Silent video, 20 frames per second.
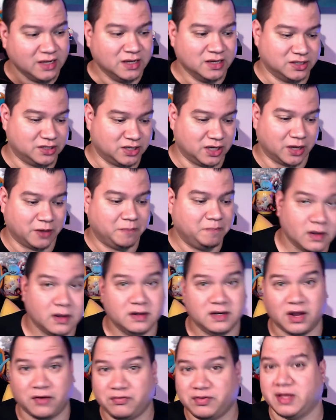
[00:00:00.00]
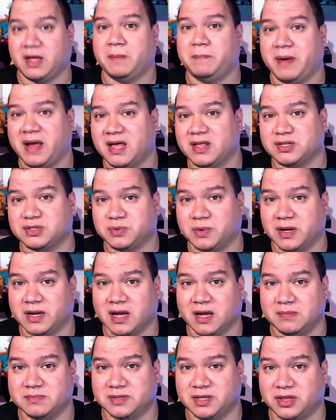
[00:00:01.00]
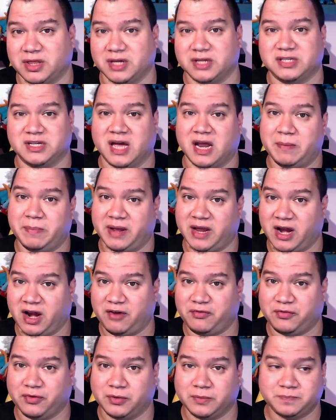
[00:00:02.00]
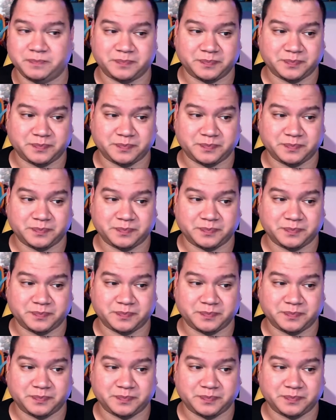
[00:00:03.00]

So definitely a balance when it comes to things. You got to be careful